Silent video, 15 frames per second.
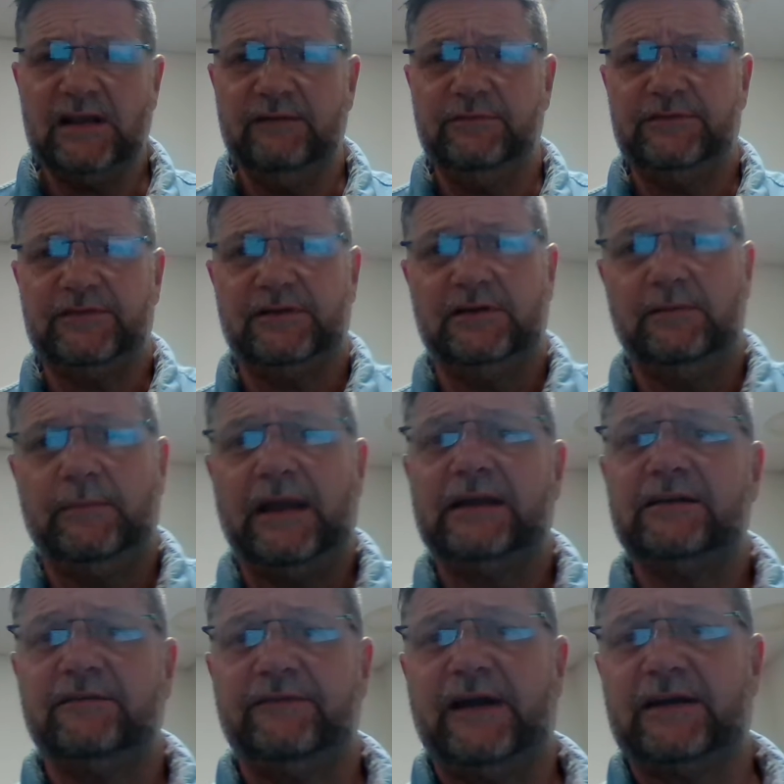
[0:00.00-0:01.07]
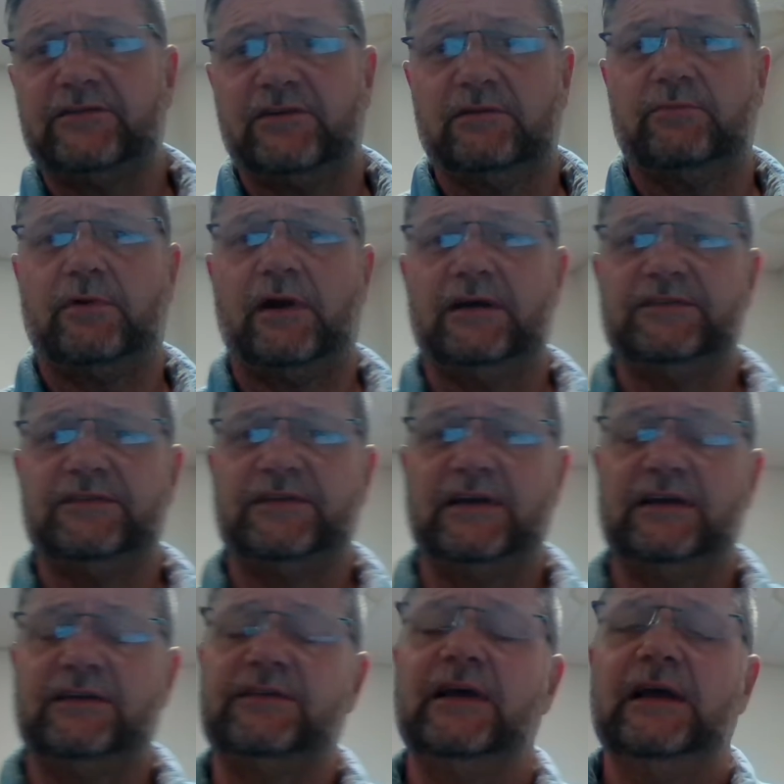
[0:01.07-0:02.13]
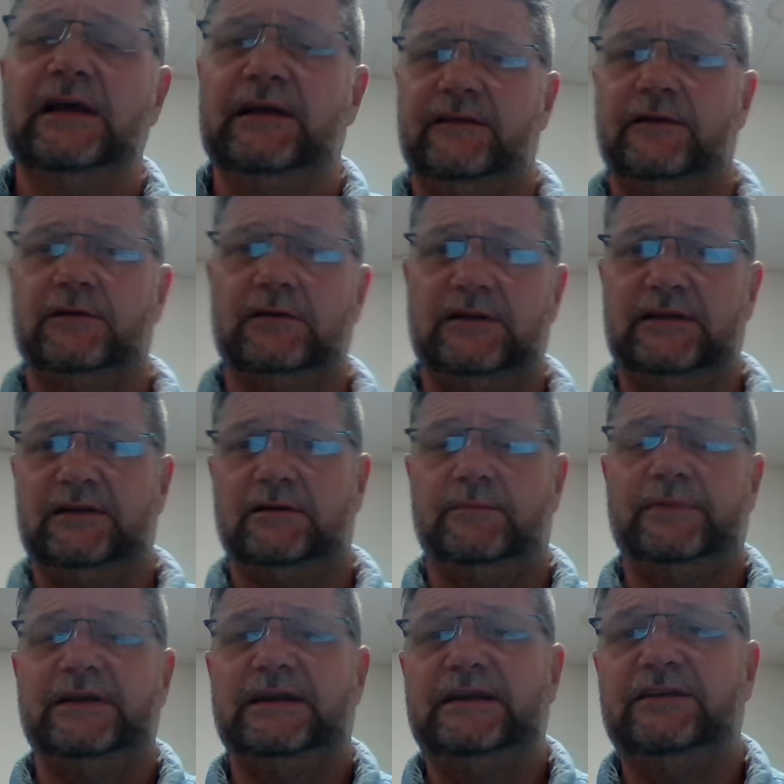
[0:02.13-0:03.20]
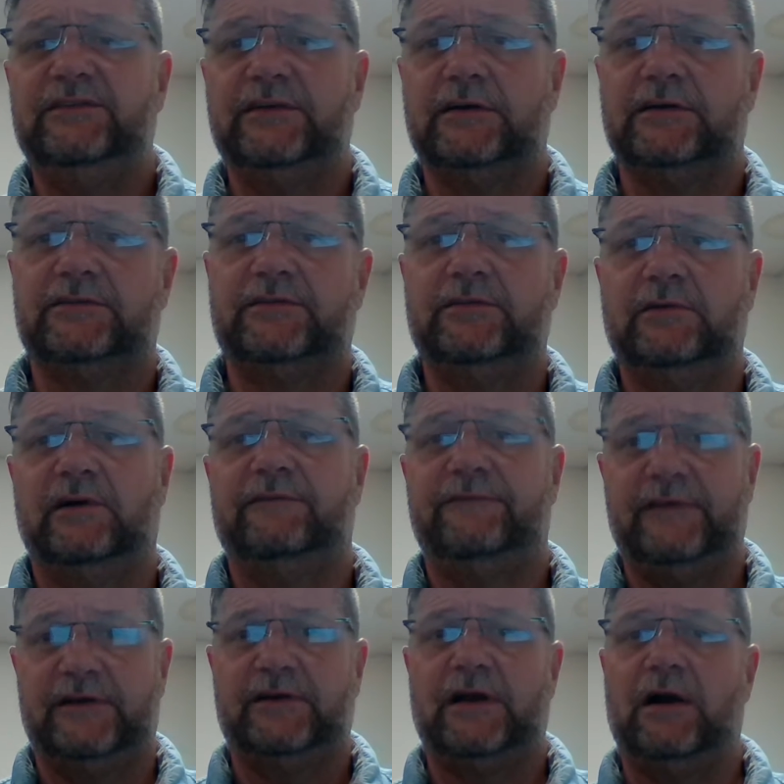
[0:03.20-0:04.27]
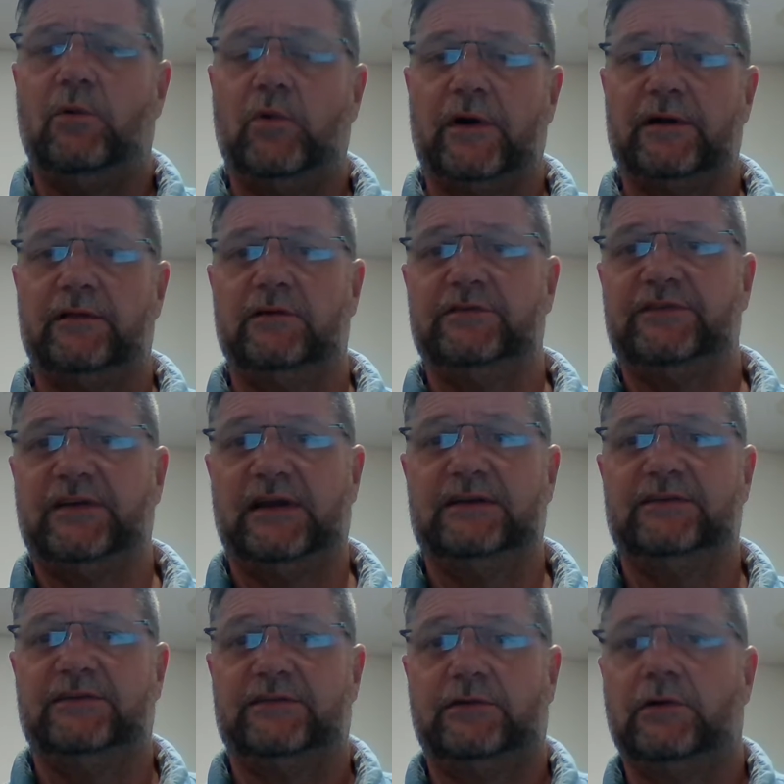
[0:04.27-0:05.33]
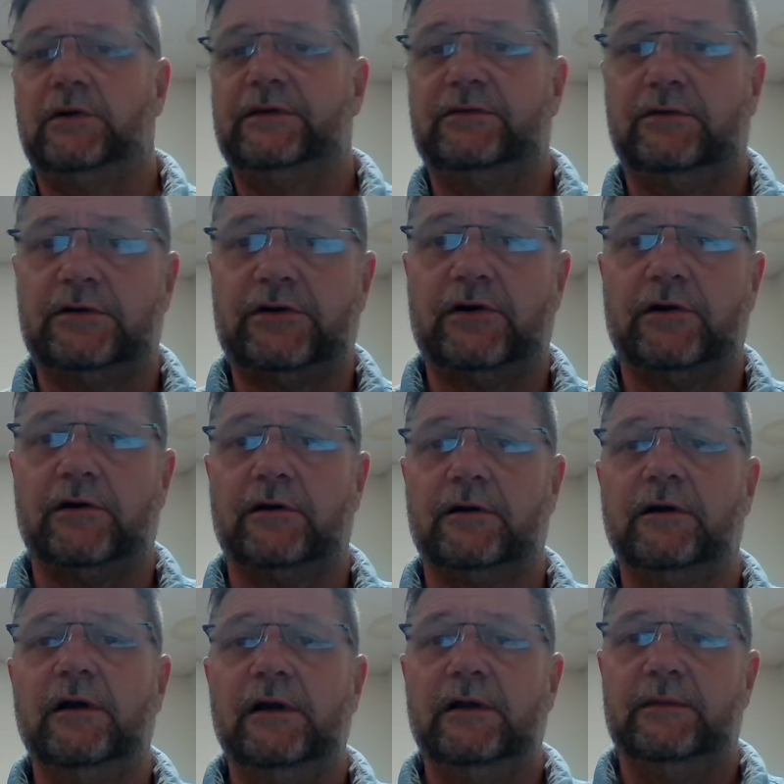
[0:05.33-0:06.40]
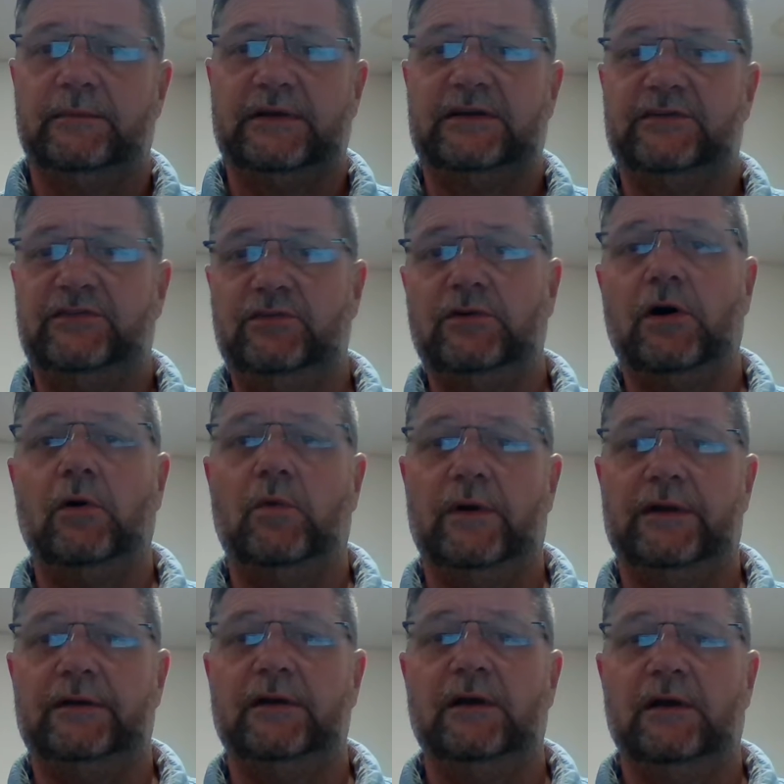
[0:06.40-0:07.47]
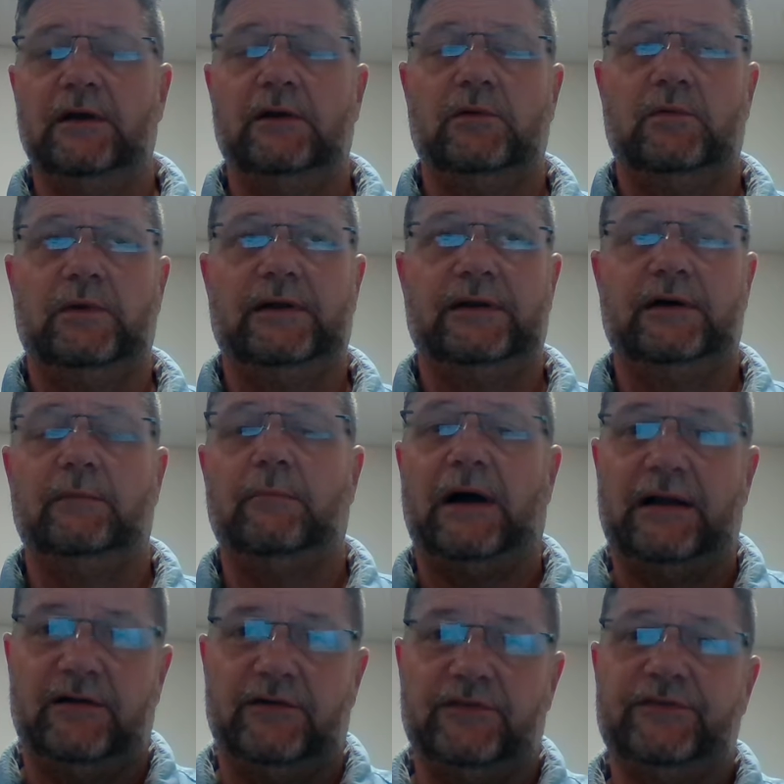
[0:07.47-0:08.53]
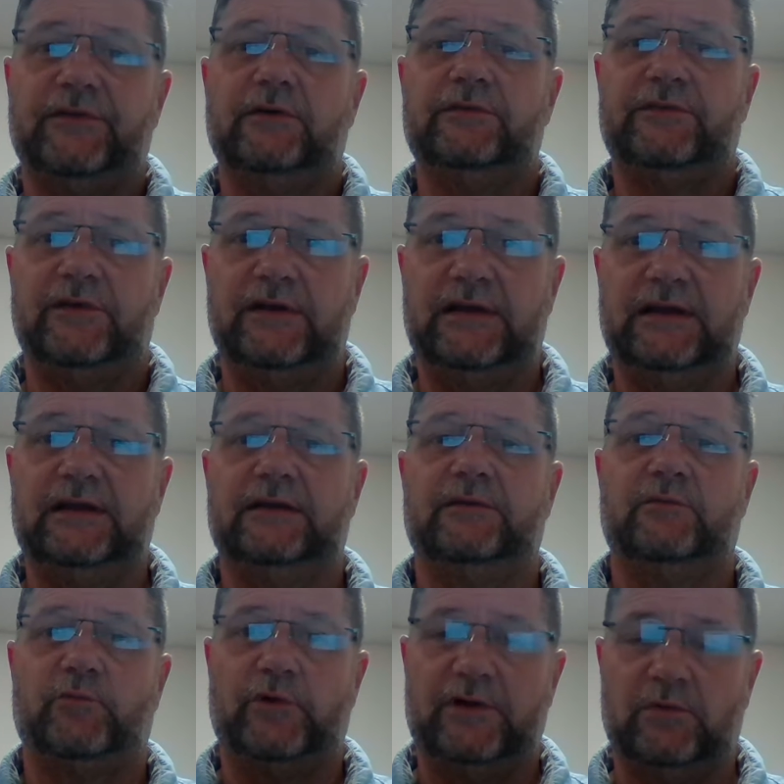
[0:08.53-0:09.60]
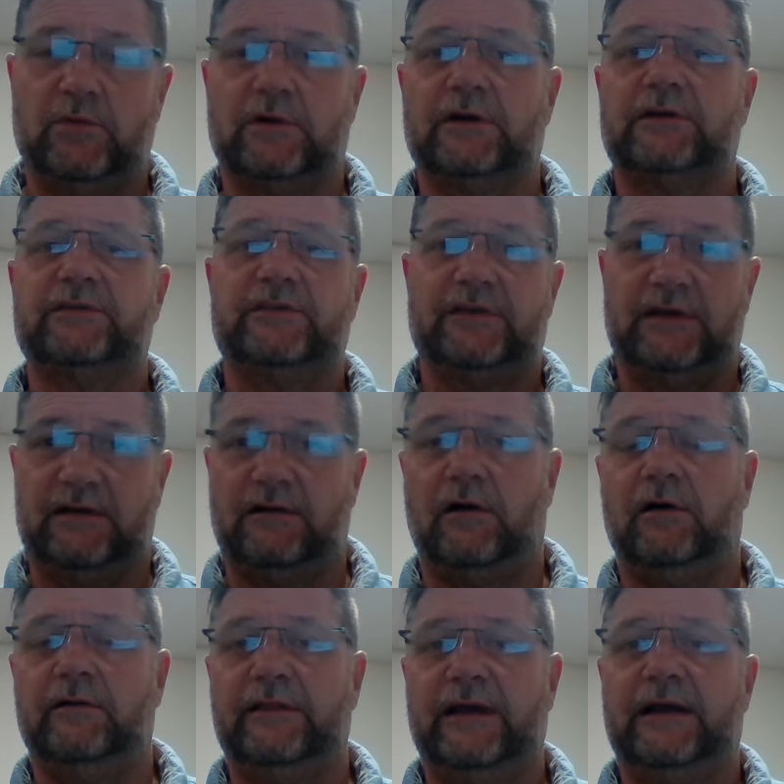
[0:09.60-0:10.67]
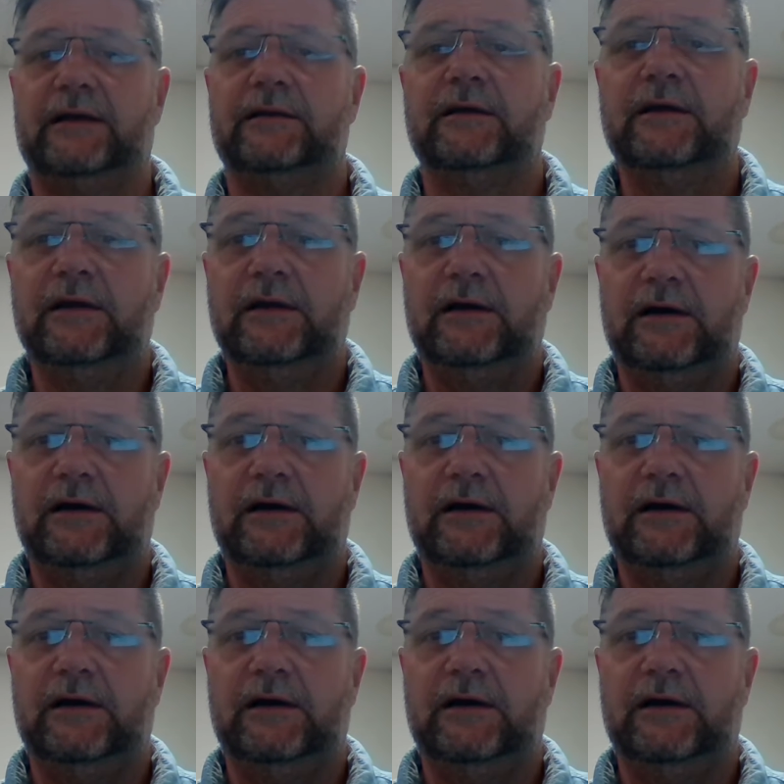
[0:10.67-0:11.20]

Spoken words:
If it's in the manufacturing process, they're a little bit easier to figure out where those changes are going to occur because you know when milestones are hit and reworks and all that